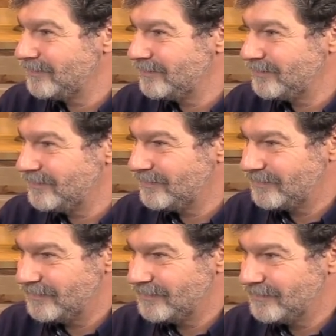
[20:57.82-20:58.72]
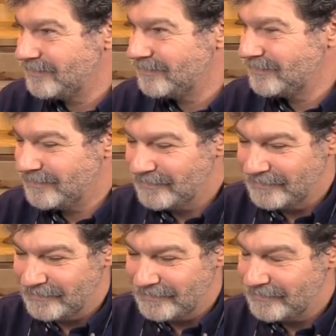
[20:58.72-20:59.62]

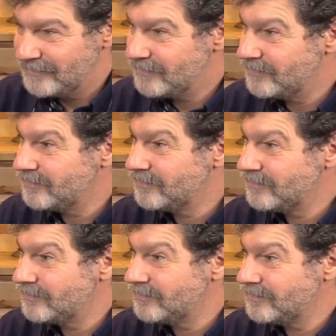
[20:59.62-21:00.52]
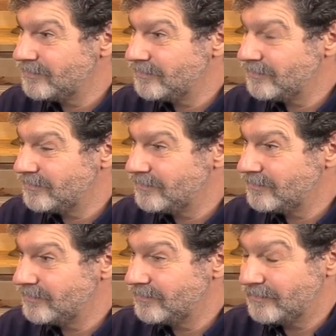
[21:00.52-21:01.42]

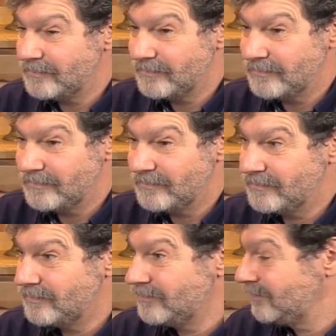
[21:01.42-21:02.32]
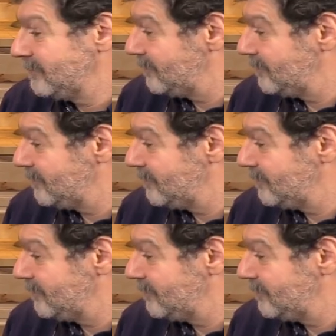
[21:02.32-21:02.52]
This person isn't speaking.